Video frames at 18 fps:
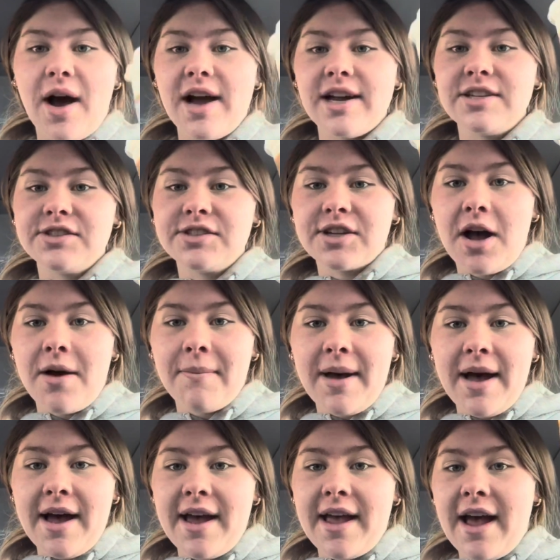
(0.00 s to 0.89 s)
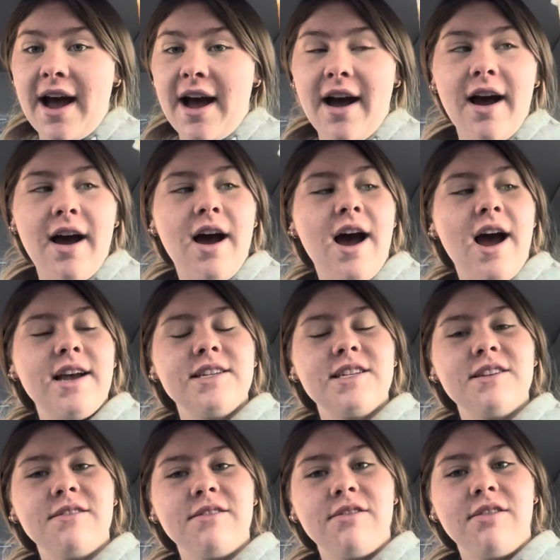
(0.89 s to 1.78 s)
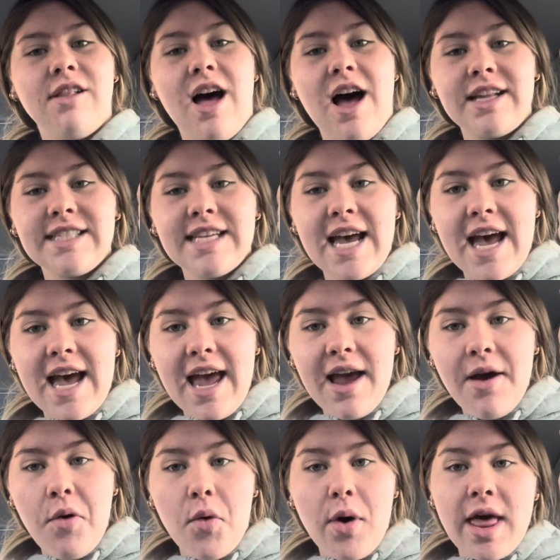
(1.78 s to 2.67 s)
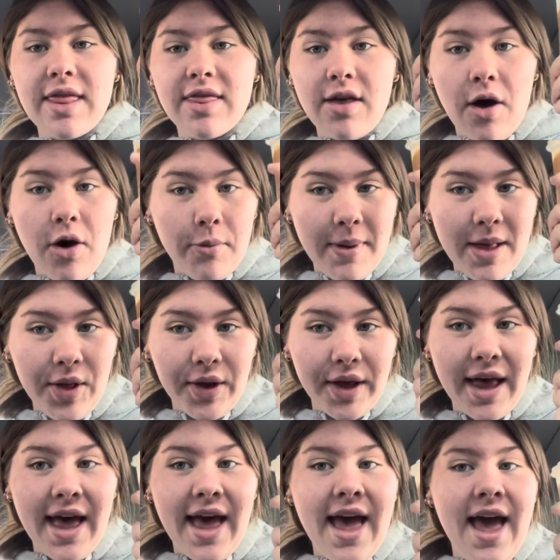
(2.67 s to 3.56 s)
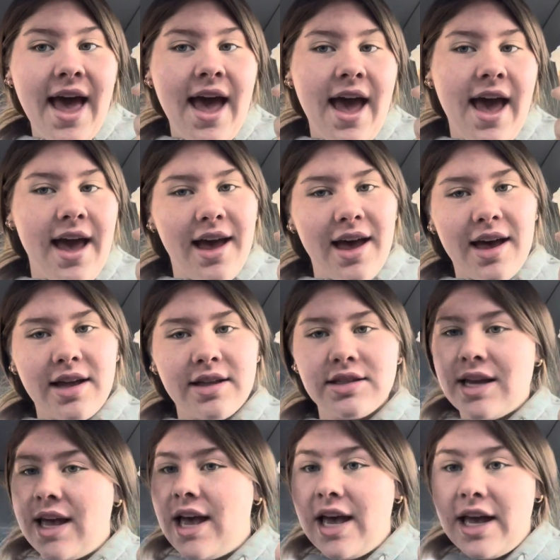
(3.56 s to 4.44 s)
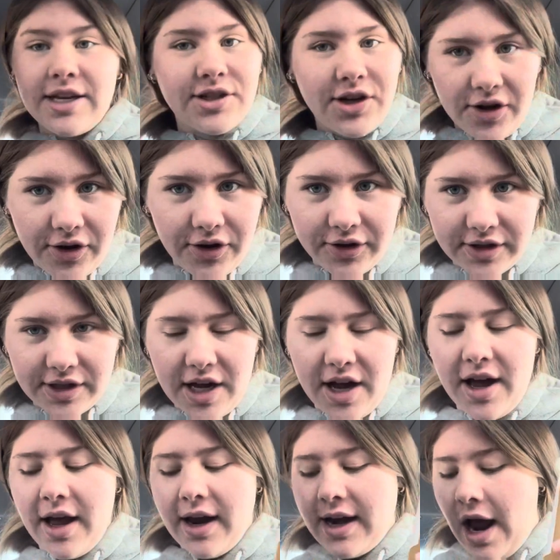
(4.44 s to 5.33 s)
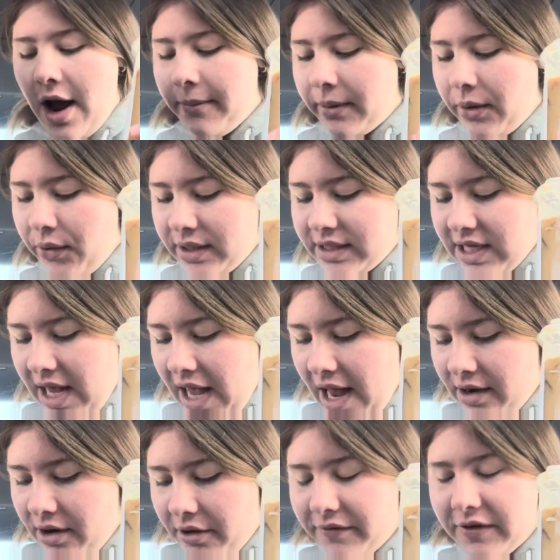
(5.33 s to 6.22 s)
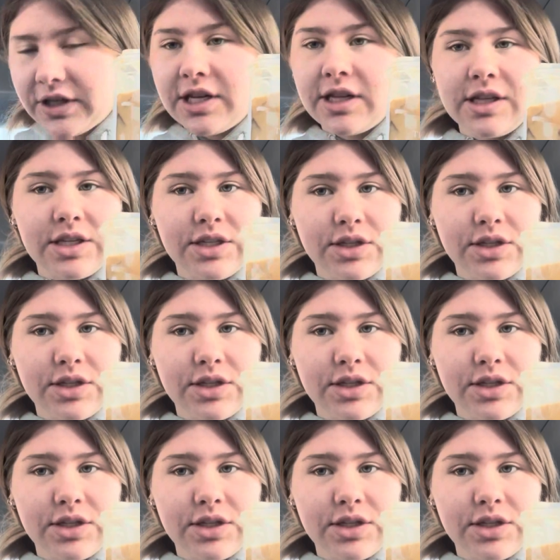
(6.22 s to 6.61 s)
I just got my iced latte with oat milk and a chocolate croissant, and now I'm going to head over to the